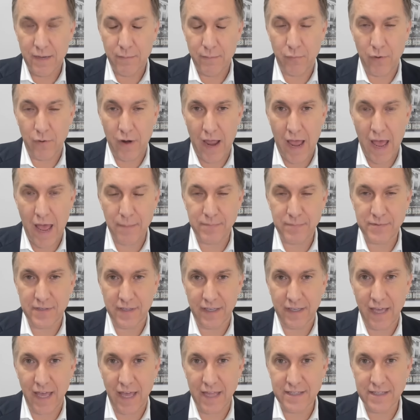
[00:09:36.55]
perhaps
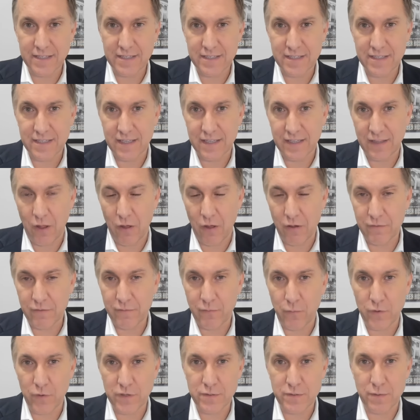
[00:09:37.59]
against law
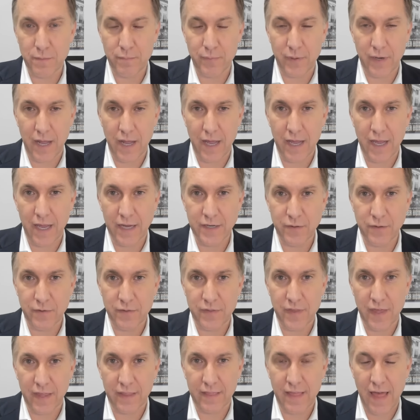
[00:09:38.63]
enforcement, but I, I do
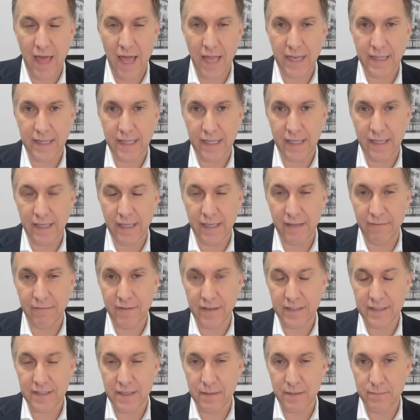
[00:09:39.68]
think that the
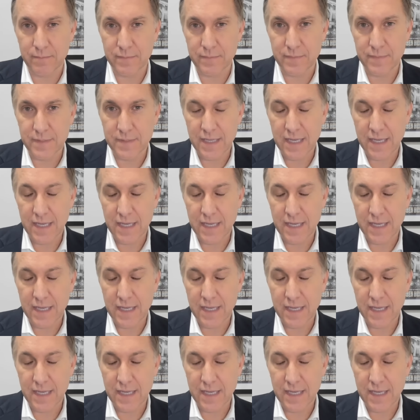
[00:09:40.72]
victim,